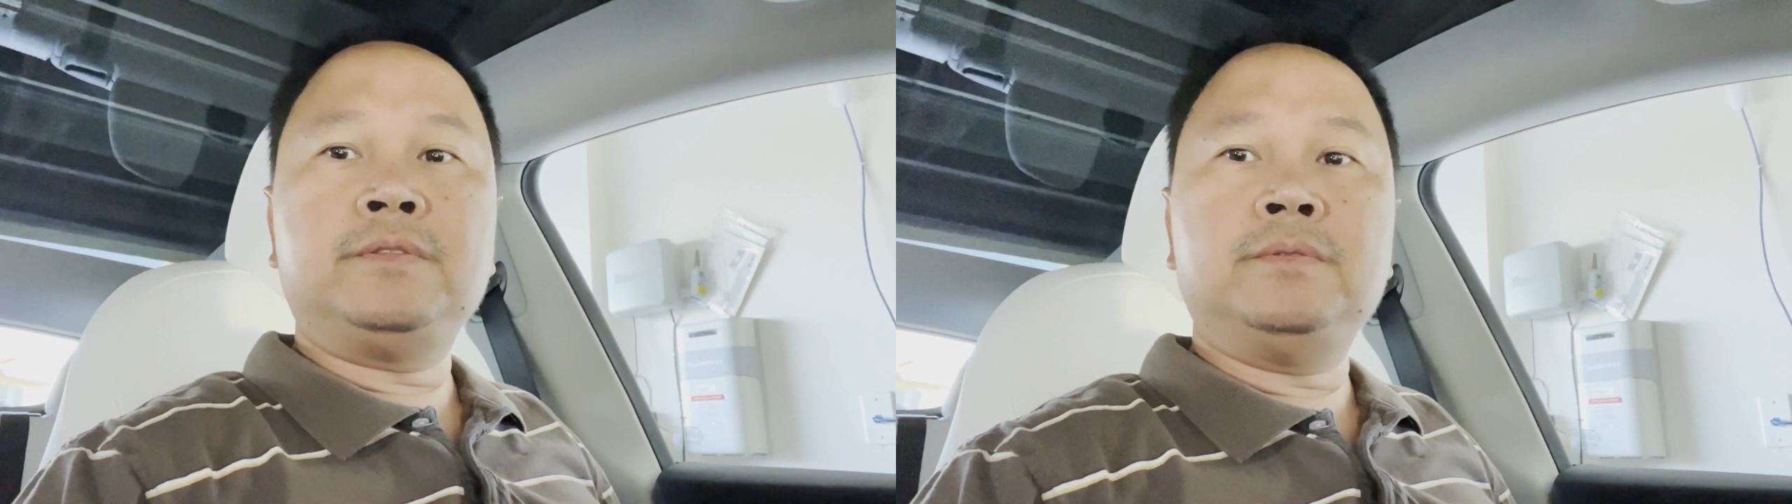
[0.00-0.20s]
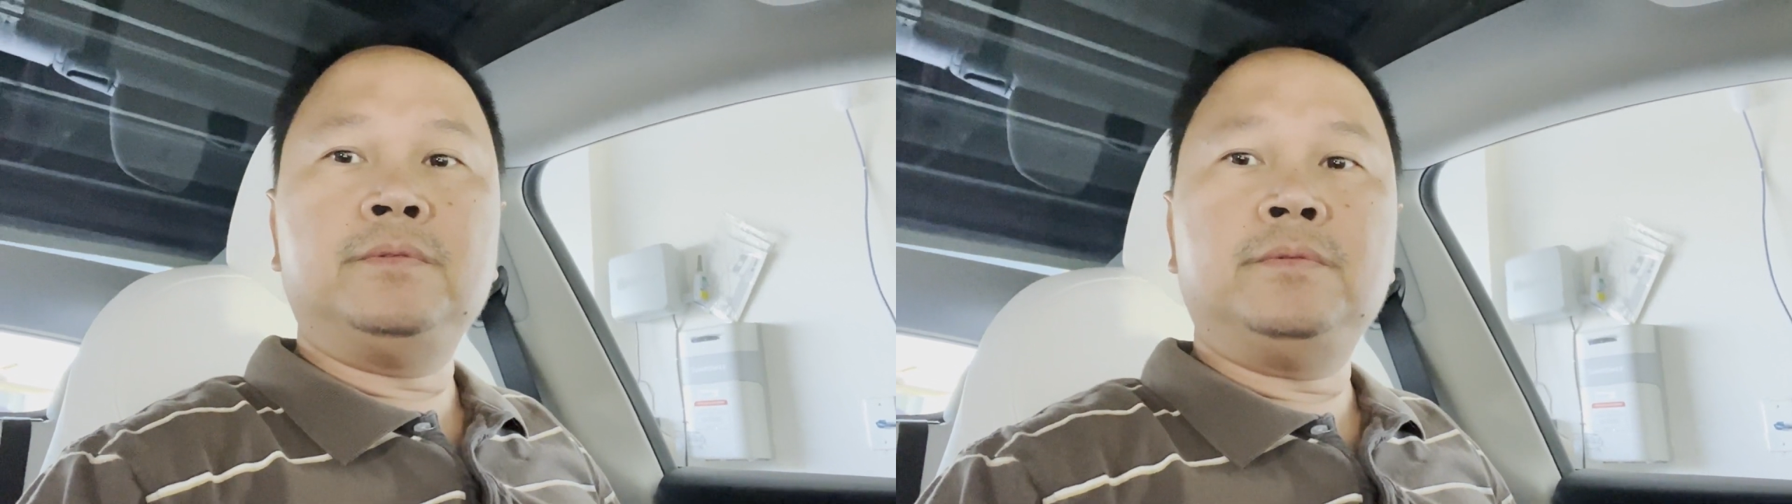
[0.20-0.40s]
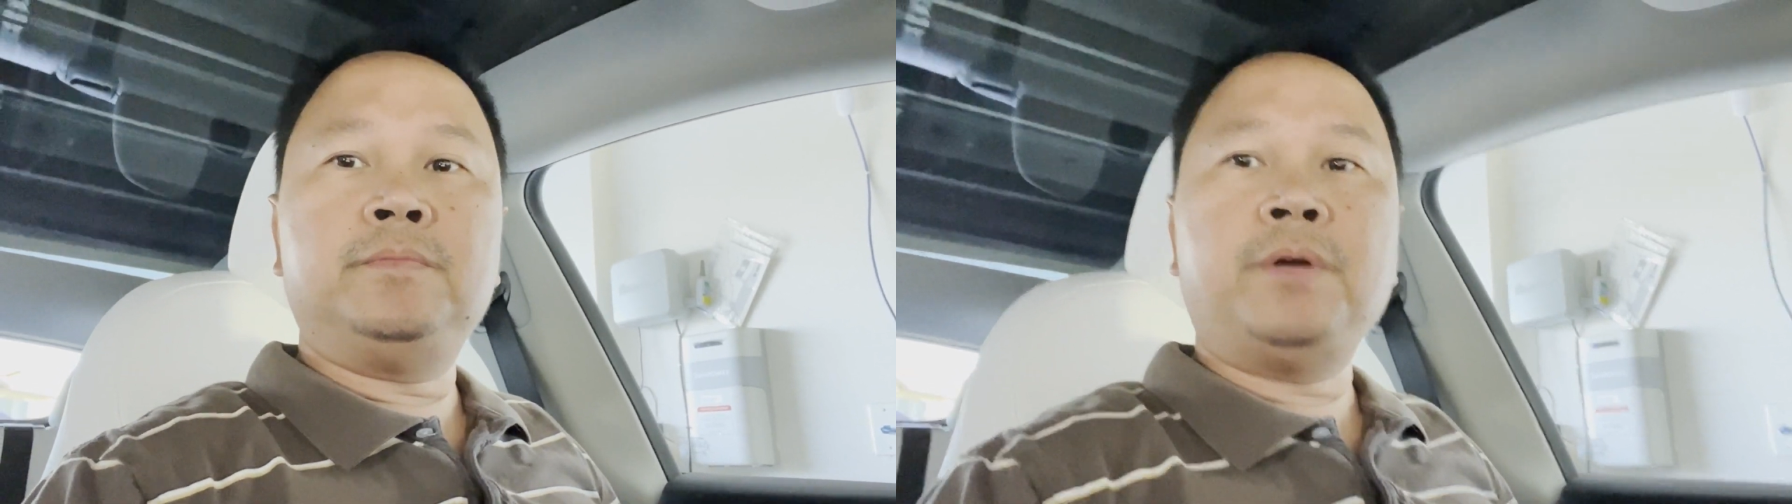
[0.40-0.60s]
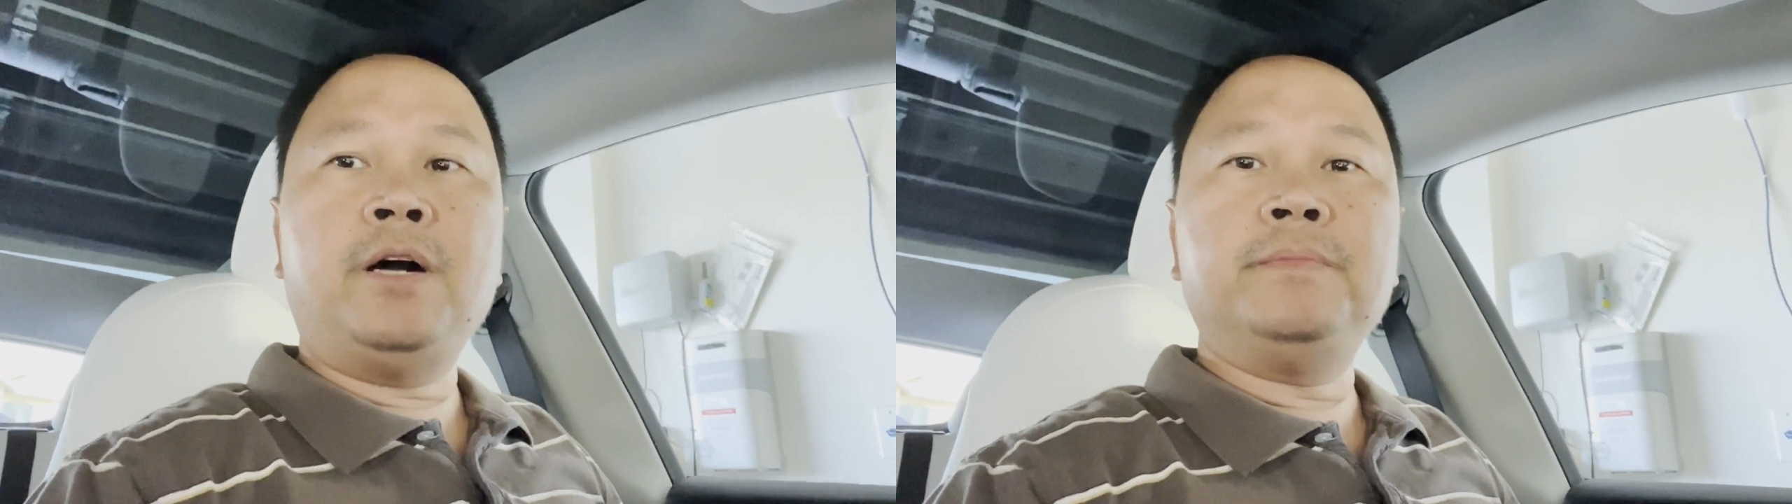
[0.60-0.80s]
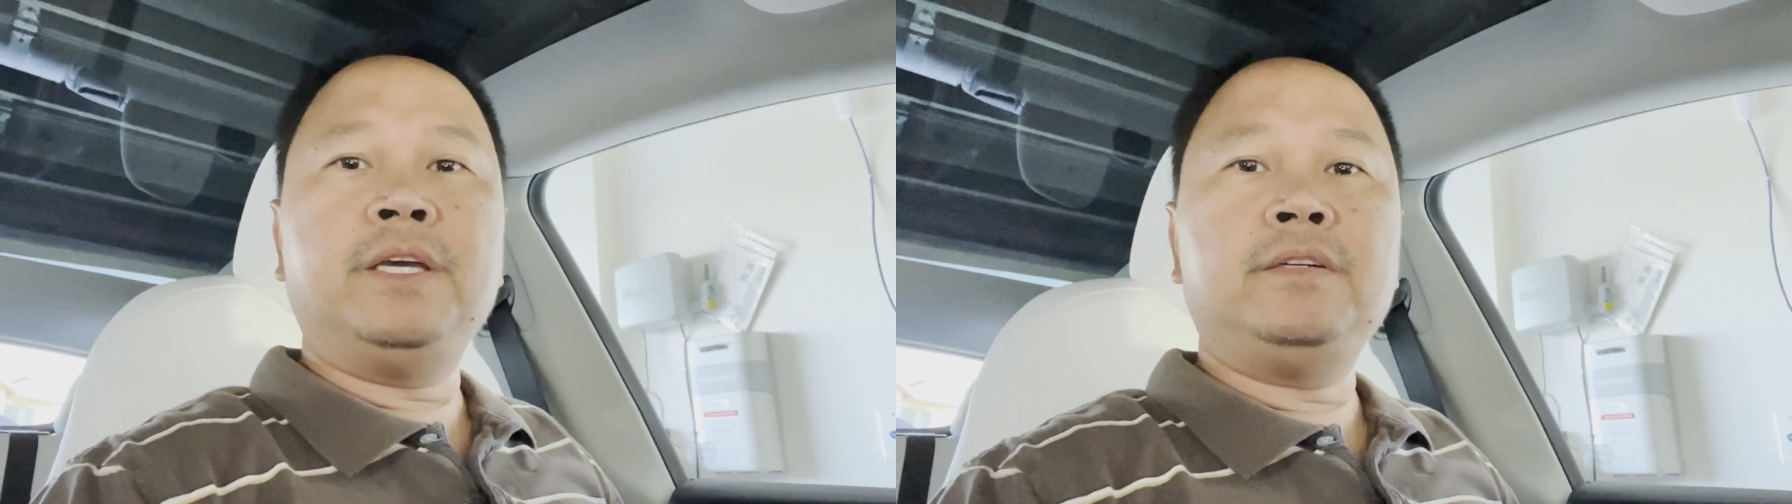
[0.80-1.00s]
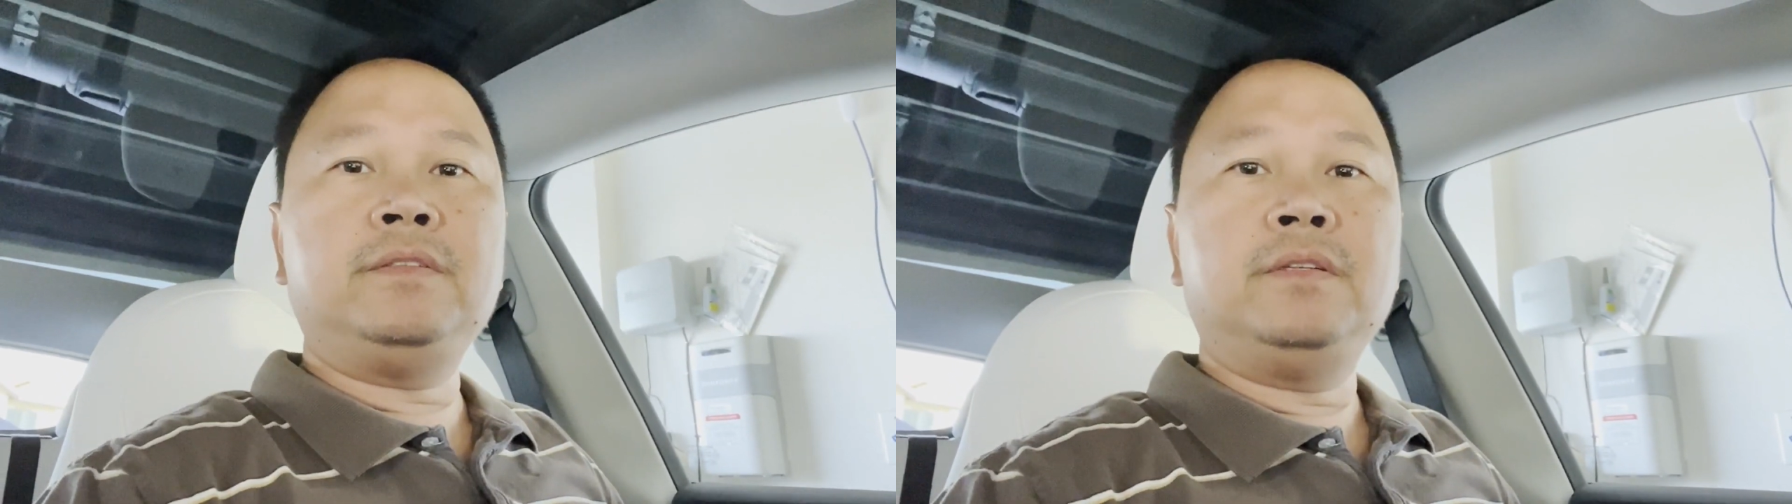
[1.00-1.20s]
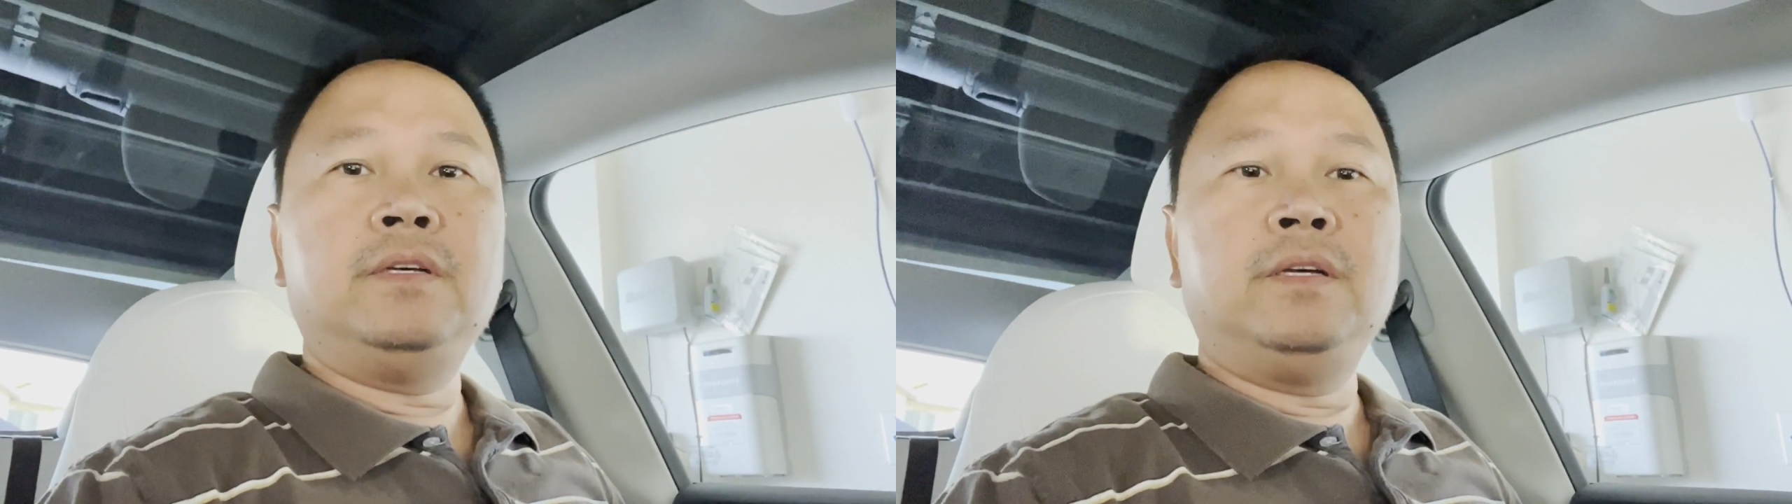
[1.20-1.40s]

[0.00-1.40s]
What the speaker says: to Palmdale.